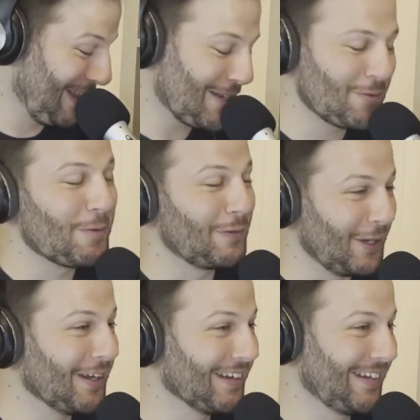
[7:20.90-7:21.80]
That's what we've
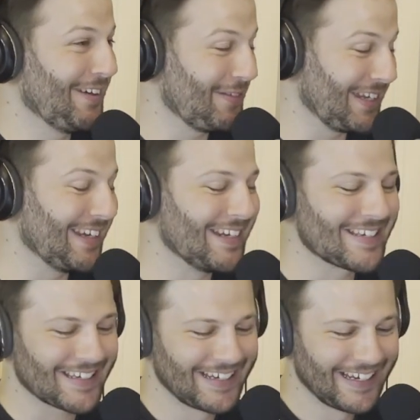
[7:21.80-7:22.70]
learned over the
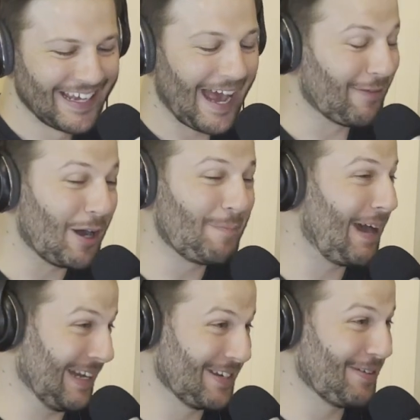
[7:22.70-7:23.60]
years. Have I
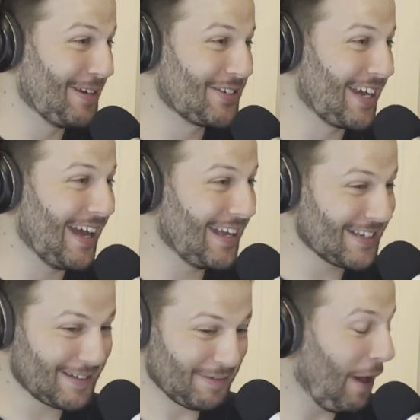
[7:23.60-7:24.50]
backed her when she
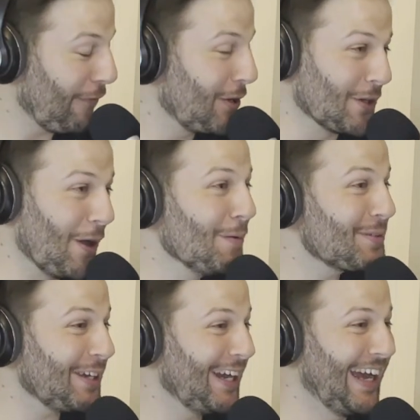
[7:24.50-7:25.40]
has? A few
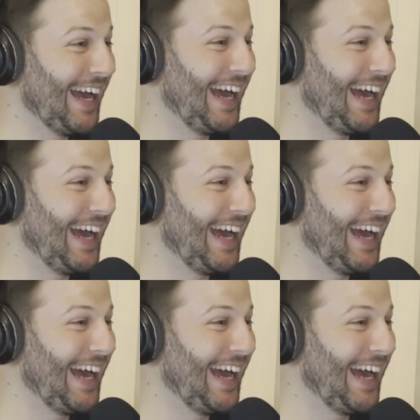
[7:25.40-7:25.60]
times.